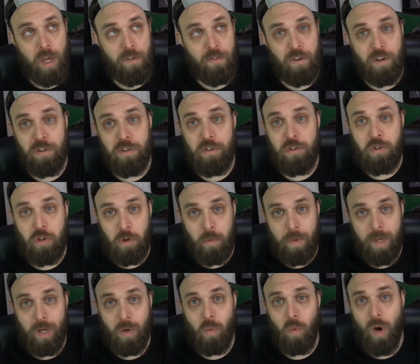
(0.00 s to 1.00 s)

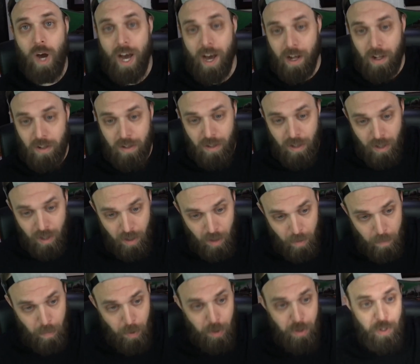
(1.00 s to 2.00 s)
consuming while
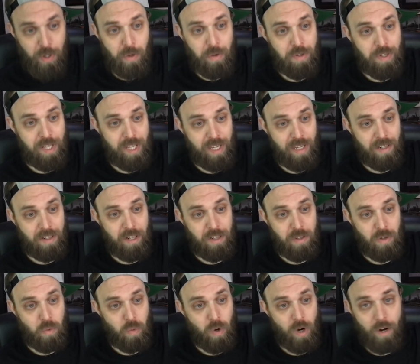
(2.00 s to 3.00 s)
producing
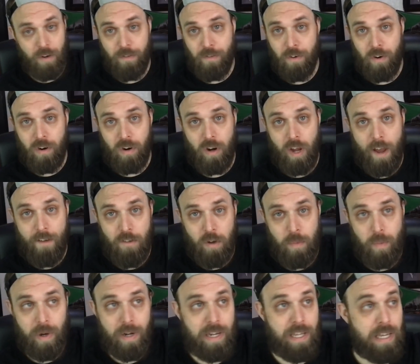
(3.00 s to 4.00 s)
doesn't work for
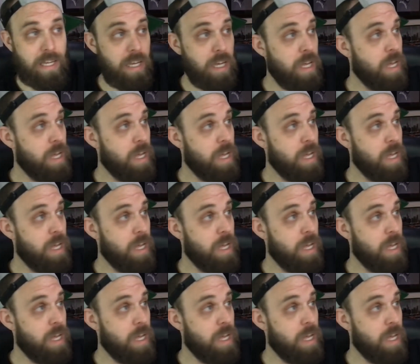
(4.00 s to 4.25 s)
everybody,